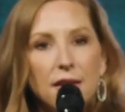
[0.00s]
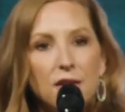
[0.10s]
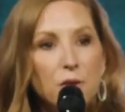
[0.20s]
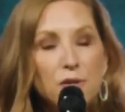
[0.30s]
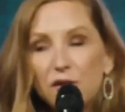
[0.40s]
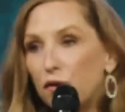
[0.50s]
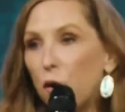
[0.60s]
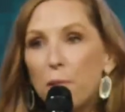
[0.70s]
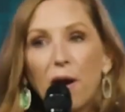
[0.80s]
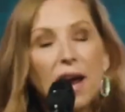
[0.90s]
Do we just
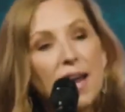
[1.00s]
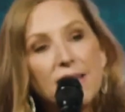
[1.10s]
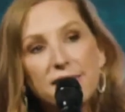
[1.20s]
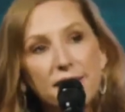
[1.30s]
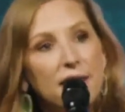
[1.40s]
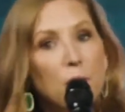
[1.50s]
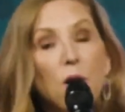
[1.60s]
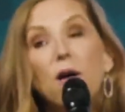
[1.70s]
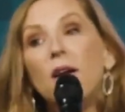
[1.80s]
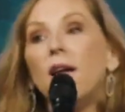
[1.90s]
throw up our hands and think,
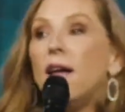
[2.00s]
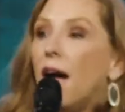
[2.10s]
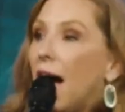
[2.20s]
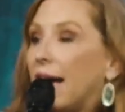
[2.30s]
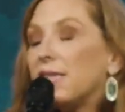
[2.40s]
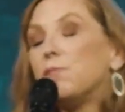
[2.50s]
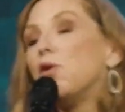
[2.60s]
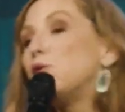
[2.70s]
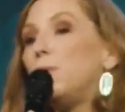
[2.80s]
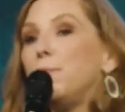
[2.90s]
well, I guess
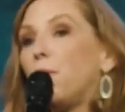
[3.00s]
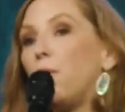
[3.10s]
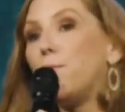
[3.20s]
most people